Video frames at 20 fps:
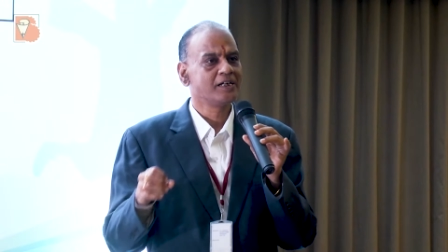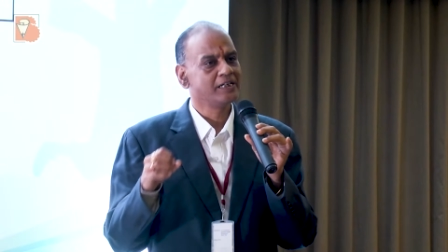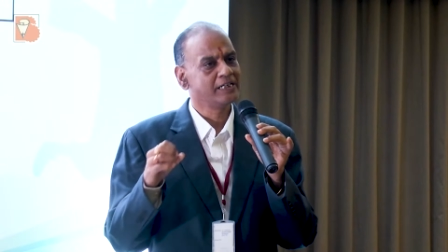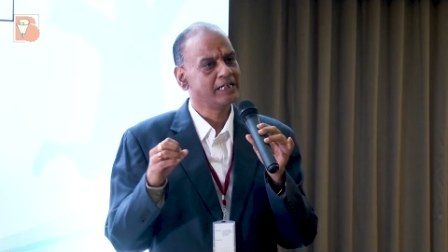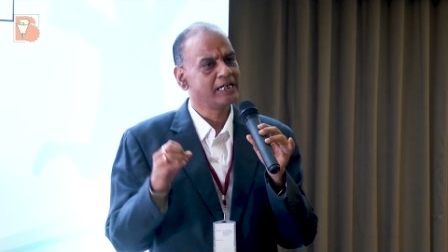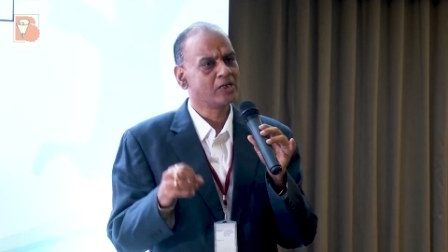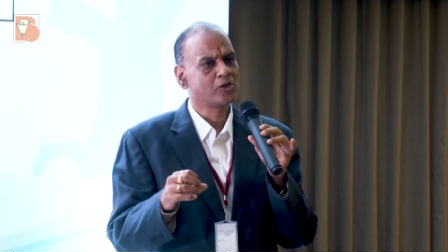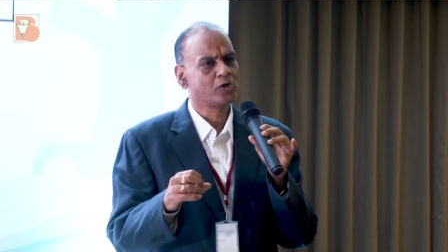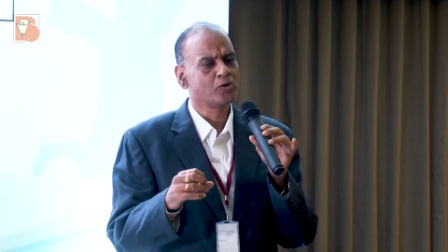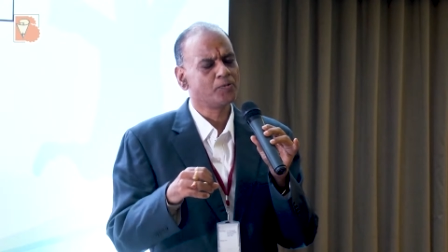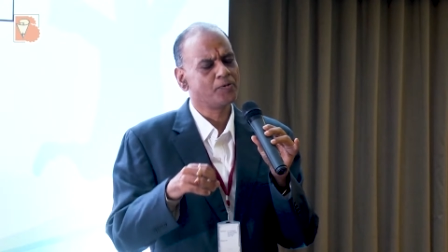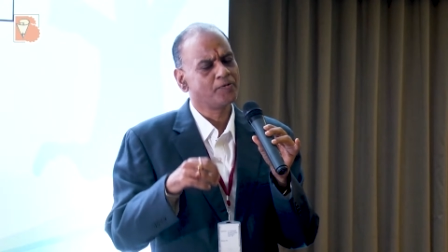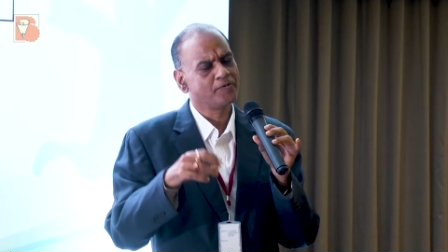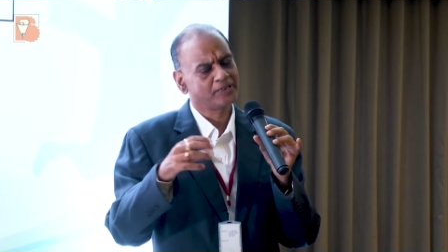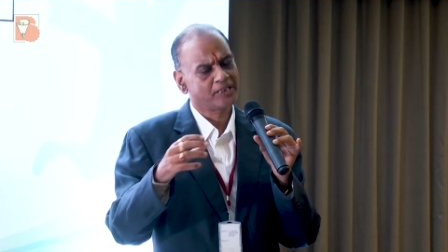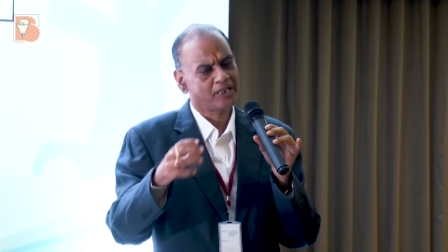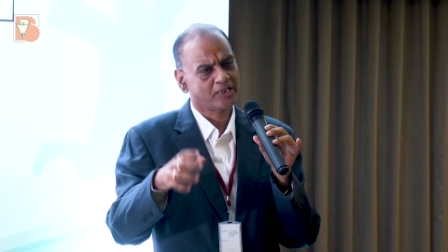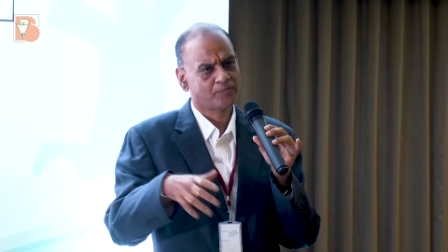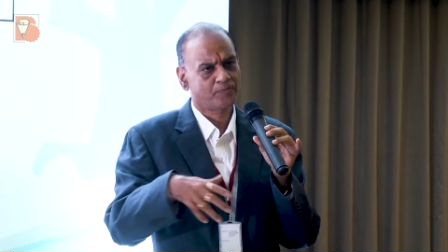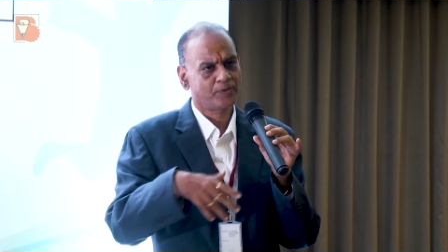need could be
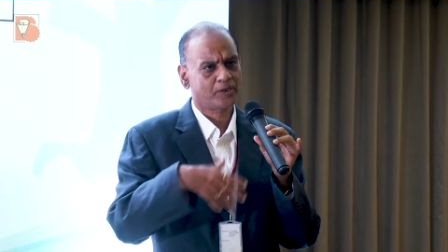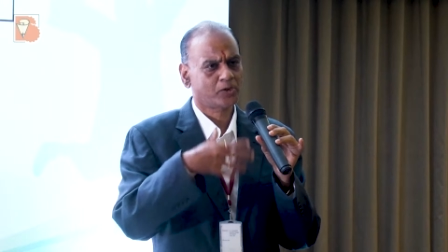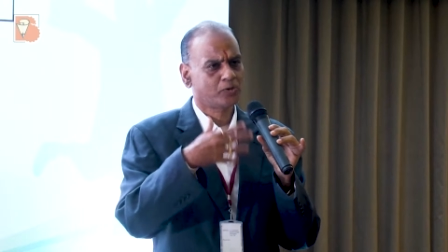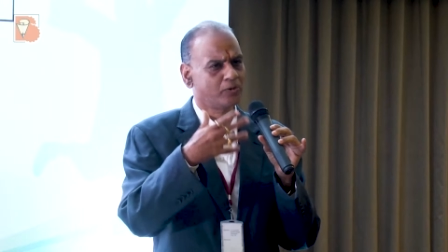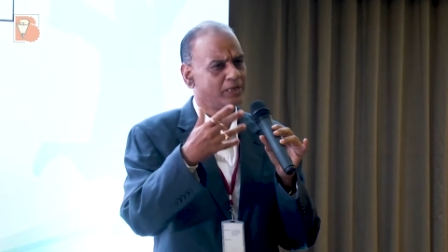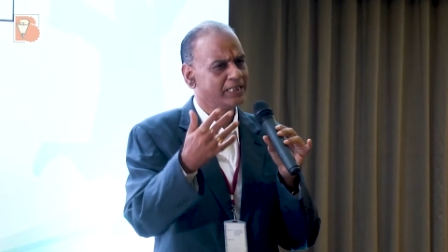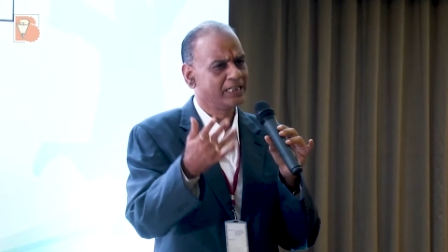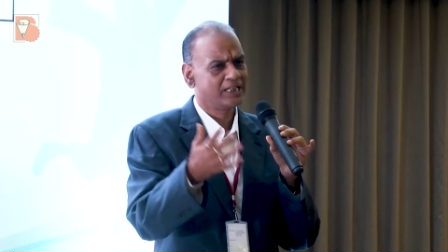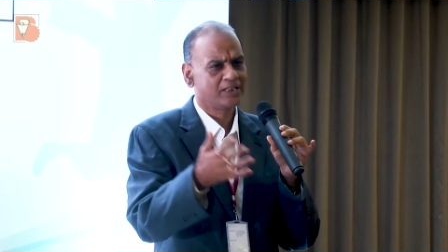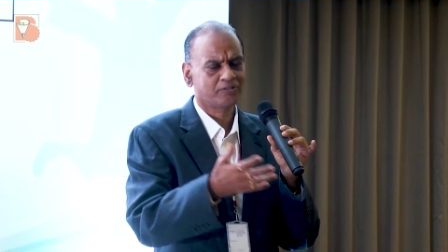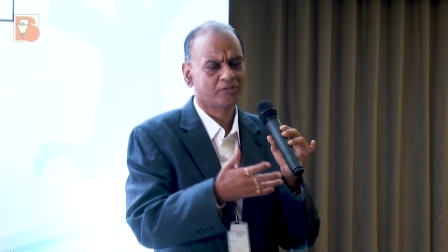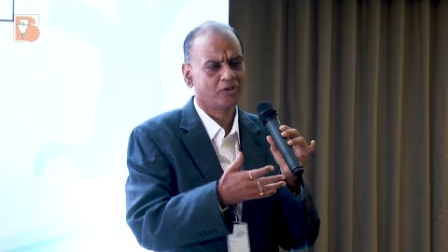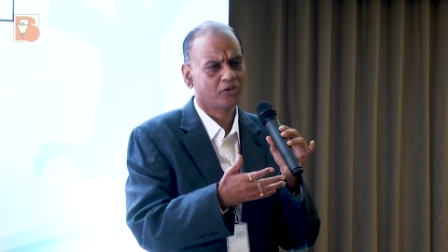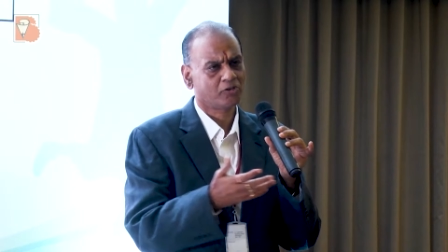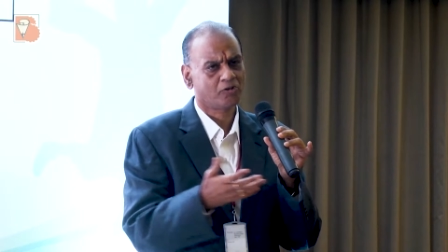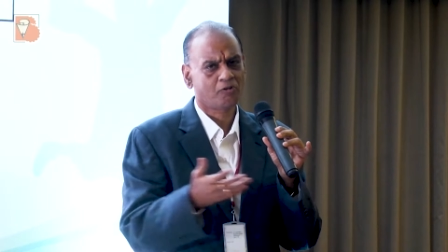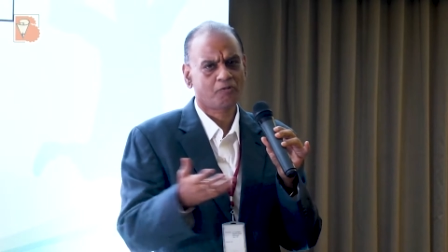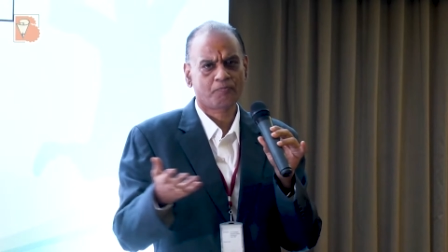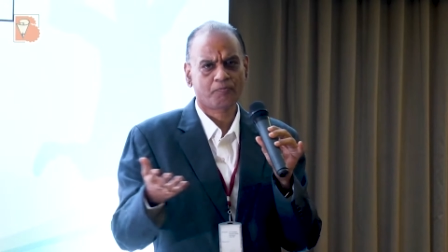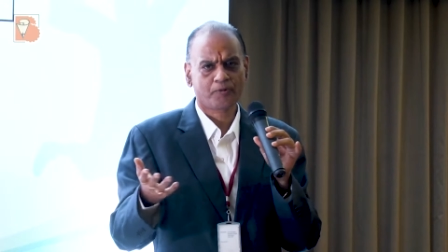with respect to any
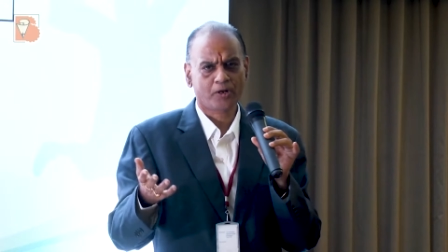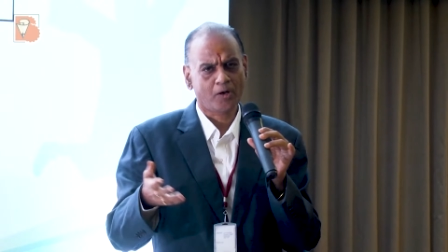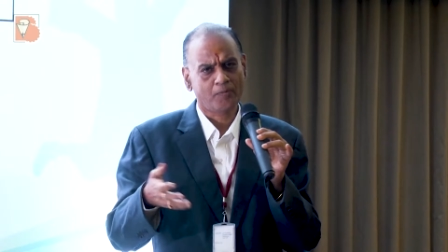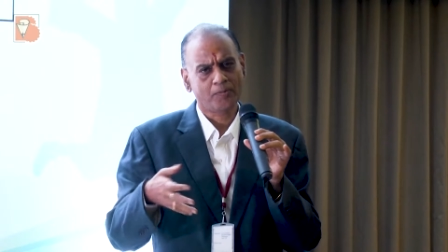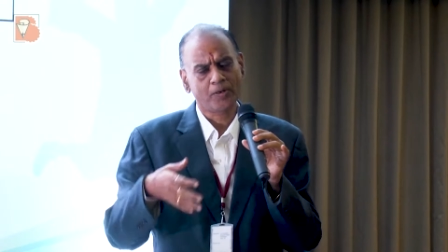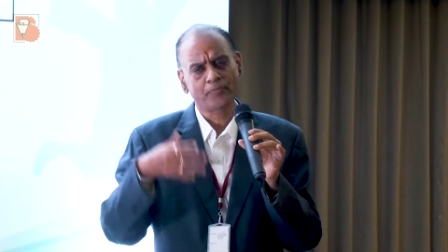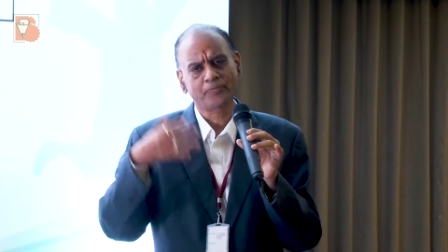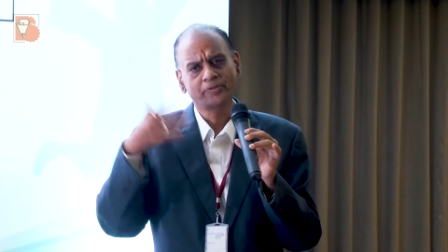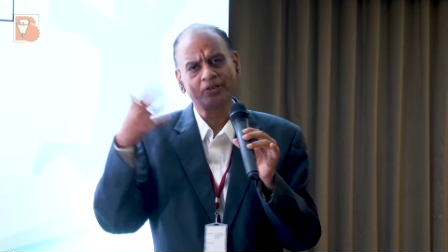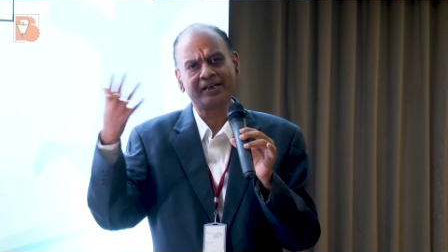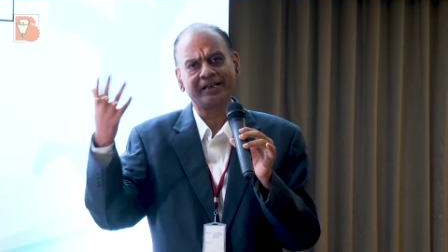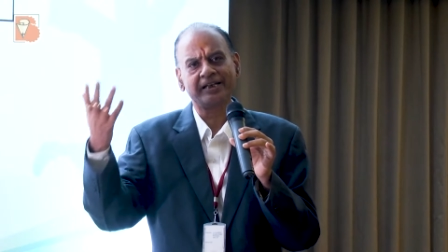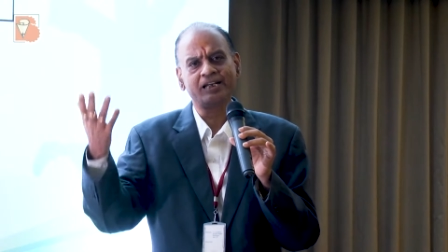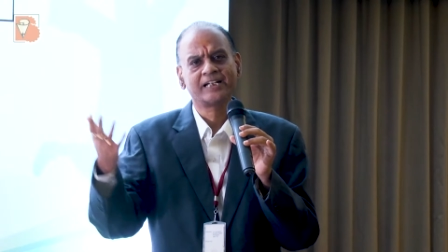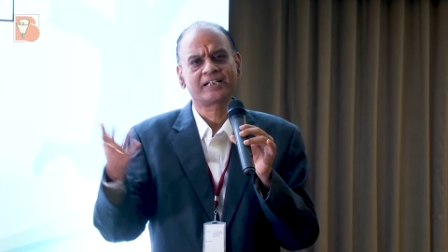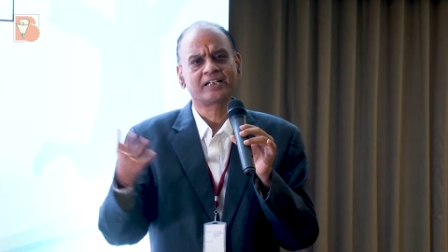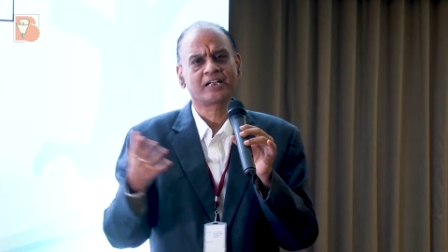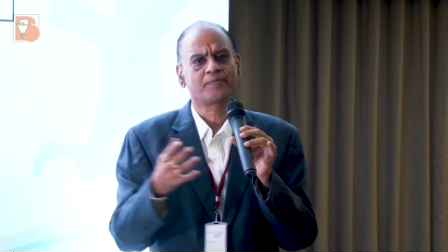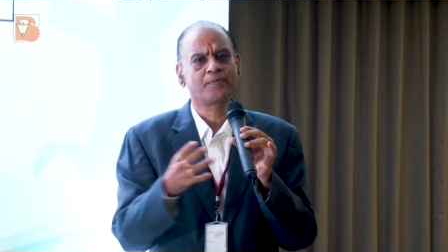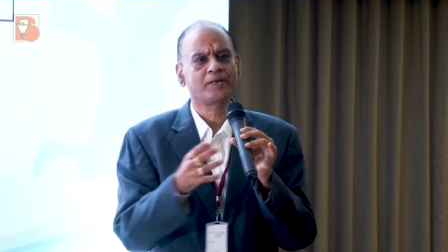sort of problems
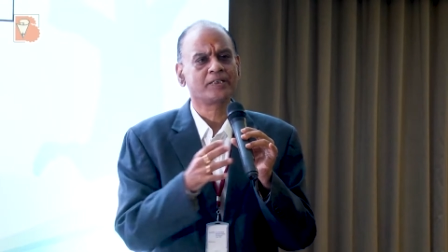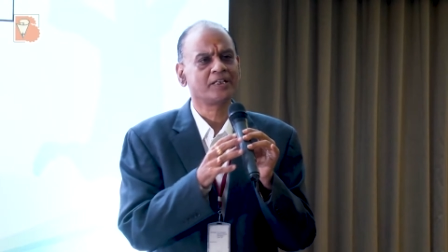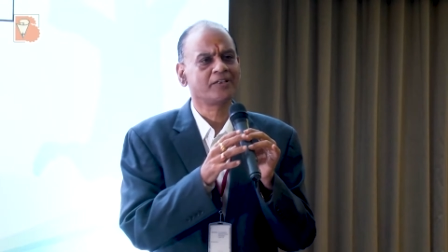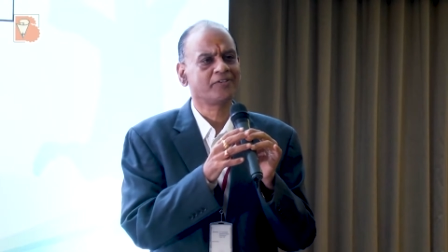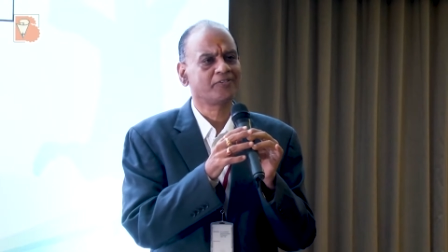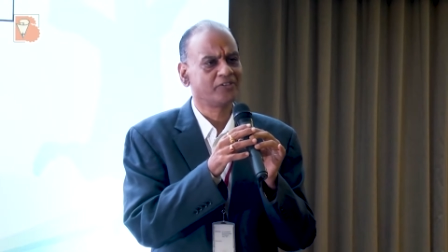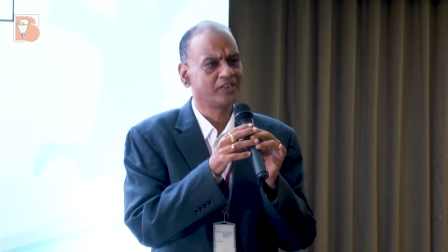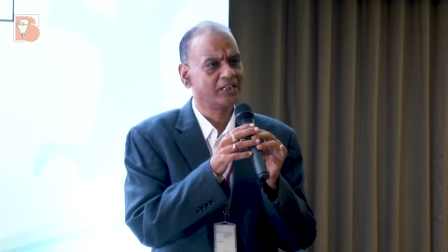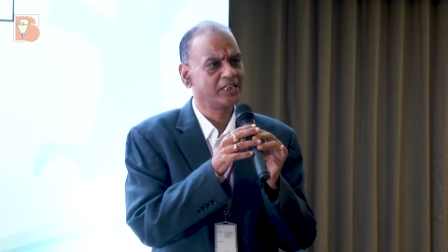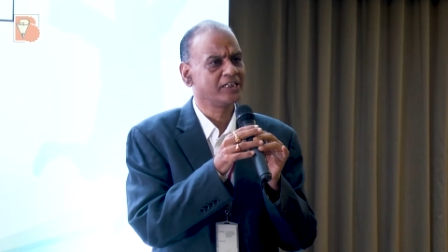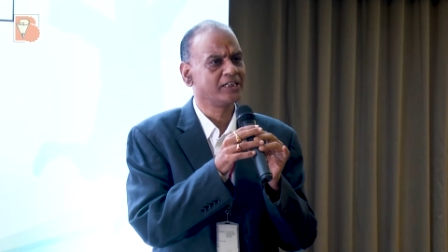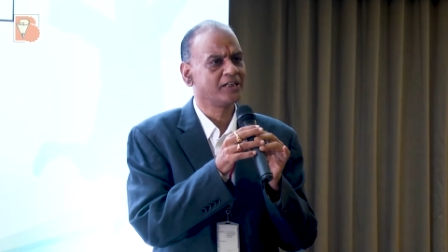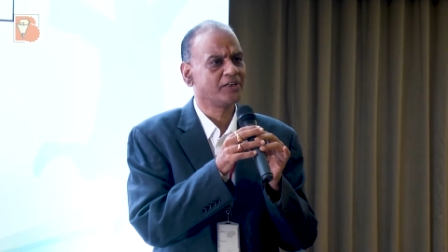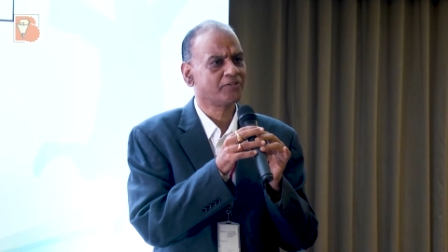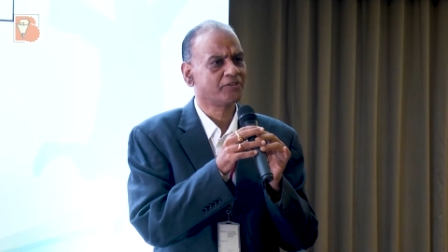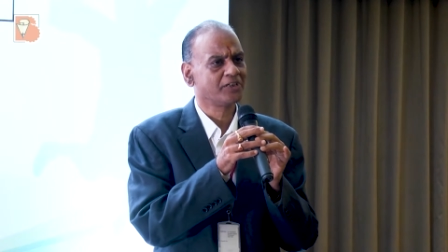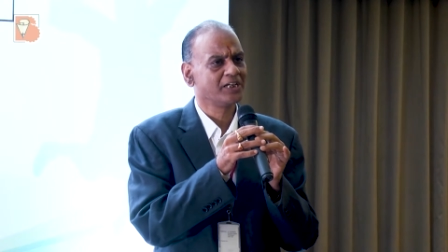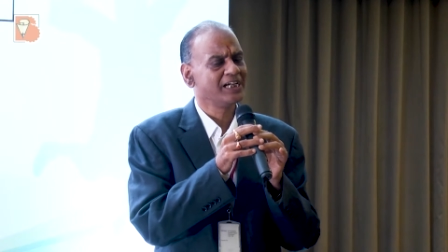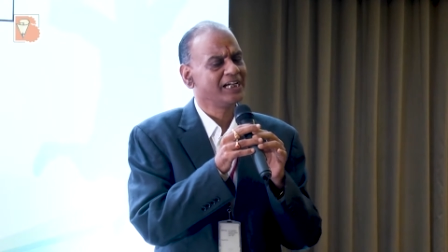created by the seniors,